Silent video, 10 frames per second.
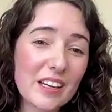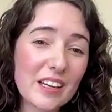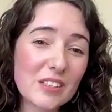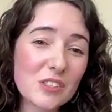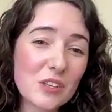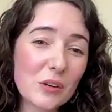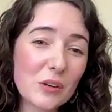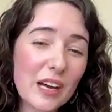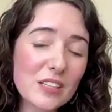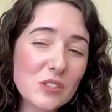And so,
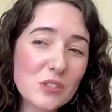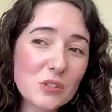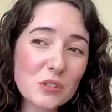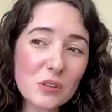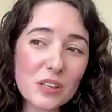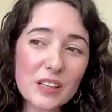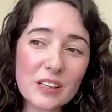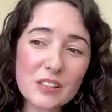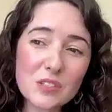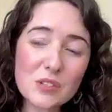as to
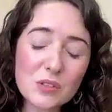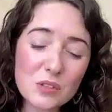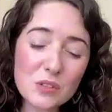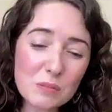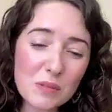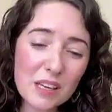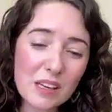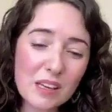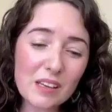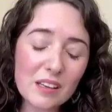shortcuts, to
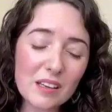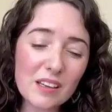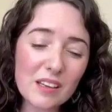me,